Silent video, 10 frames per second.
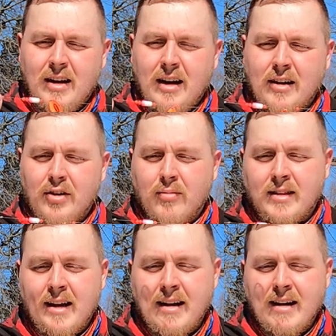uh, you know
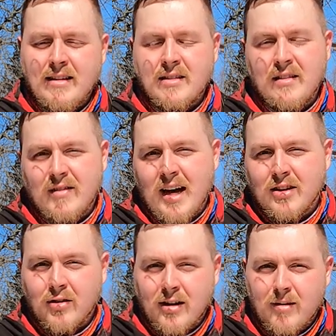what that knot is. If
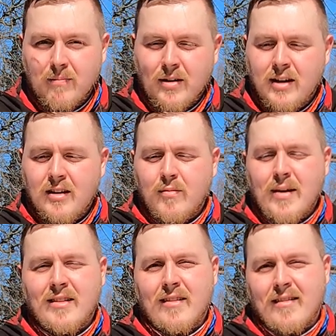not, look it up. It's
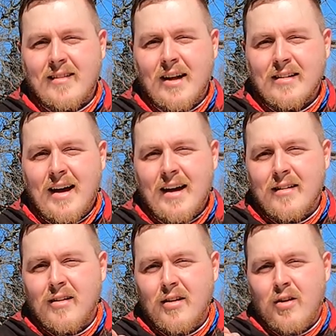basically a snell knot
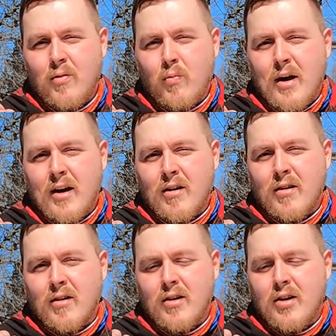
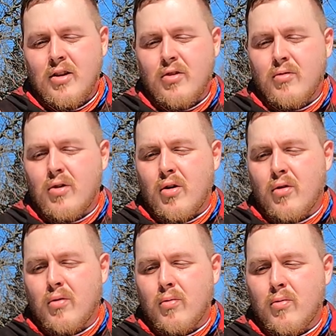where you
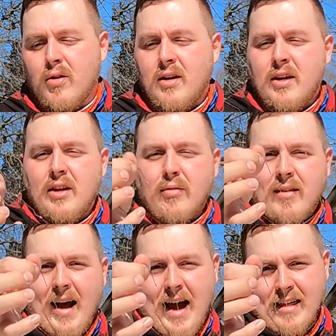go you
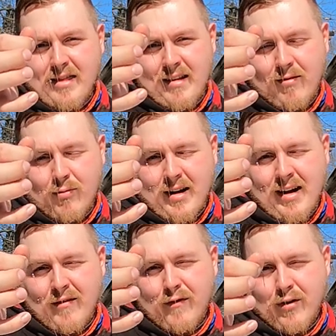tie this one
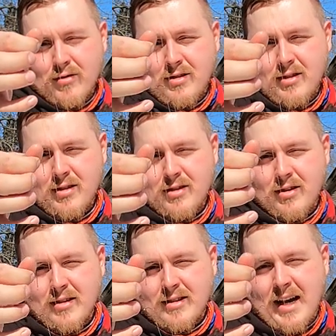on first.
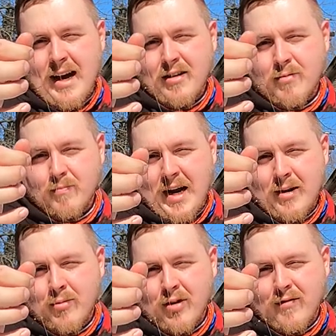So you're gonna tie your
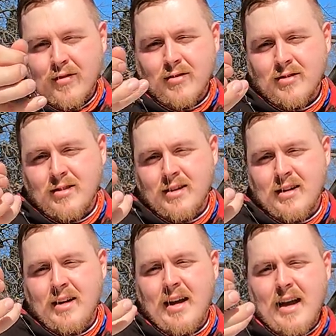bottom hook first
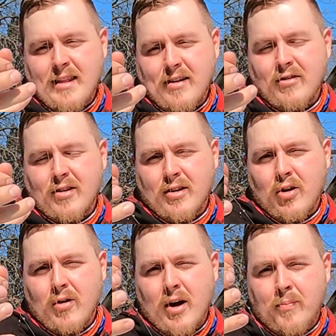and then you're gonna
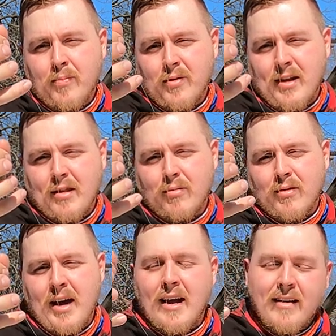go up and
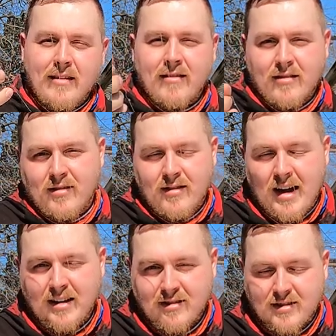through that and it's a
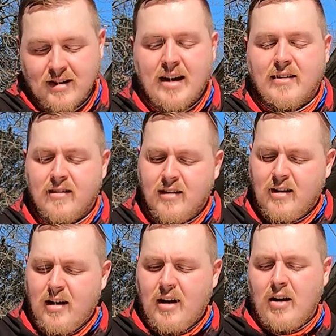knotless knot.
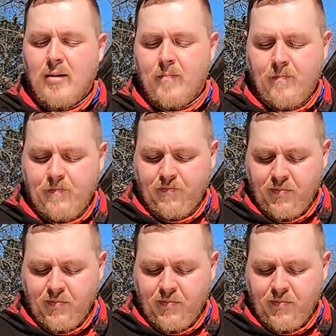Um,